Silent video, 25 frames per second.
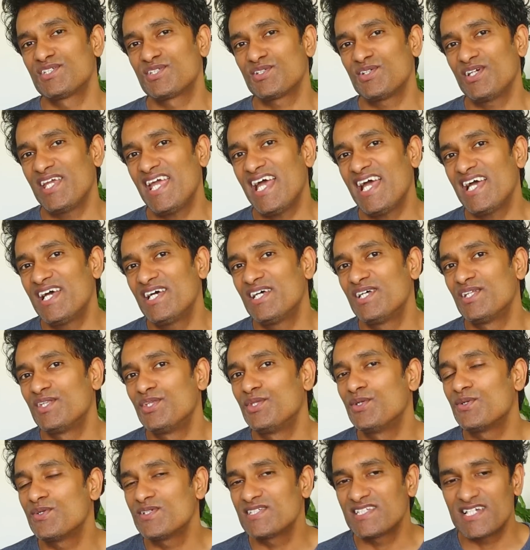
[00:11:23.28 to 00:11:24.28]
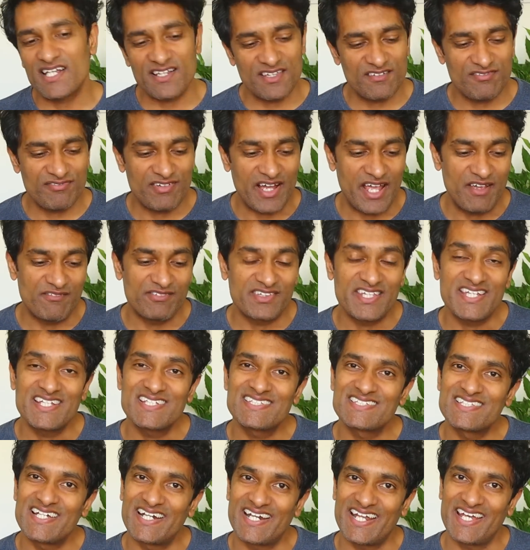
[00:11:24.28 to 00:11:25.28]
So yeah, those are the five
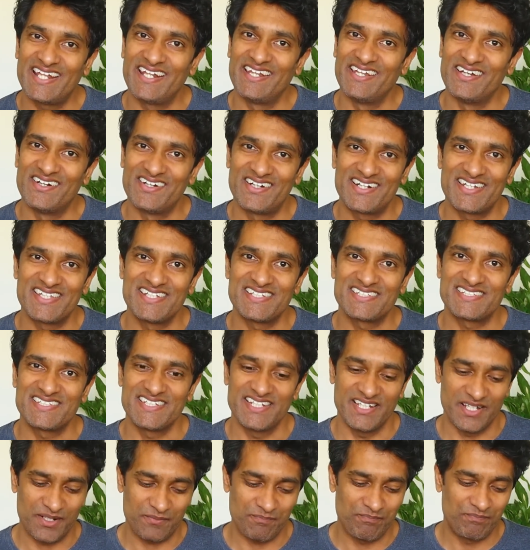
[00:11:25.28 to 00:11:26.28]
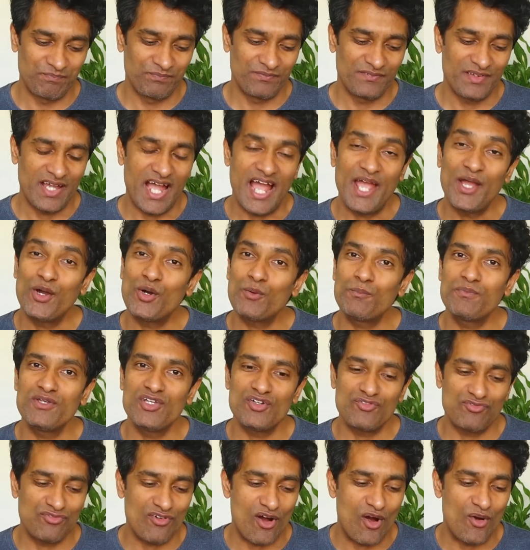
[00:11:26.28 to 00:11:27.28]
things that I learned this year. I hope
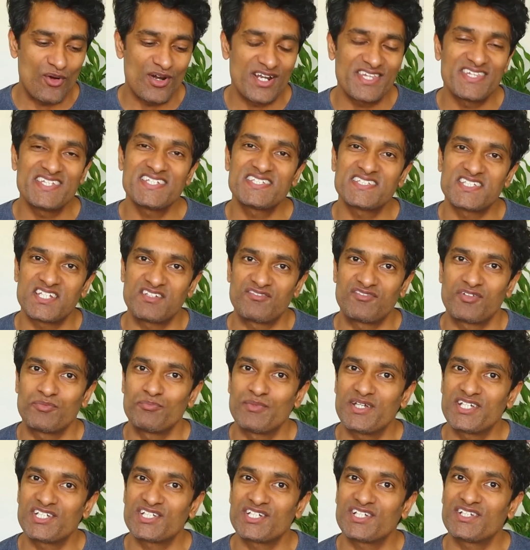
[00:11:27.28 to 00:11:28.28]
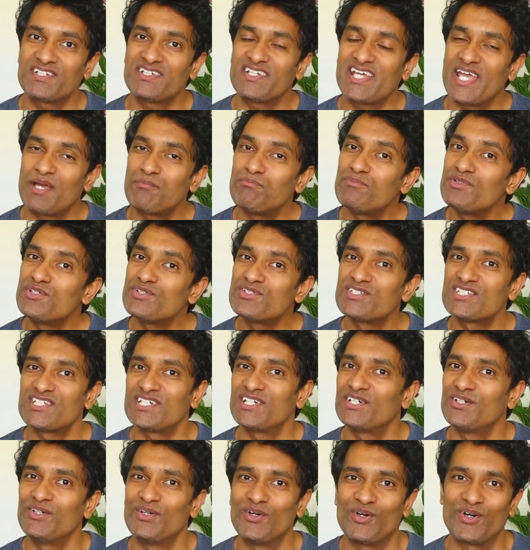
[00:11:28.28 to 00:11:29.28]
you found this information
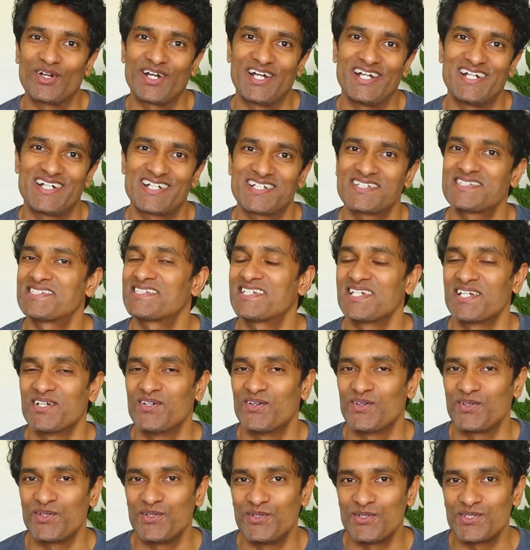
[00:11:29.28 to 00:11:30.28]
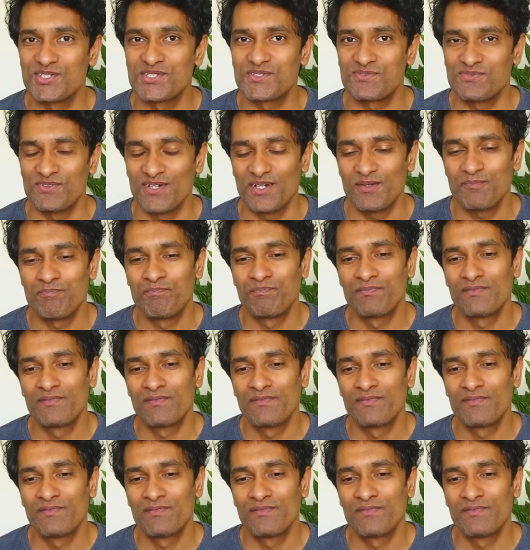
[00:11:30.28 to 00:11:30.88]
amusing or interesting or useful.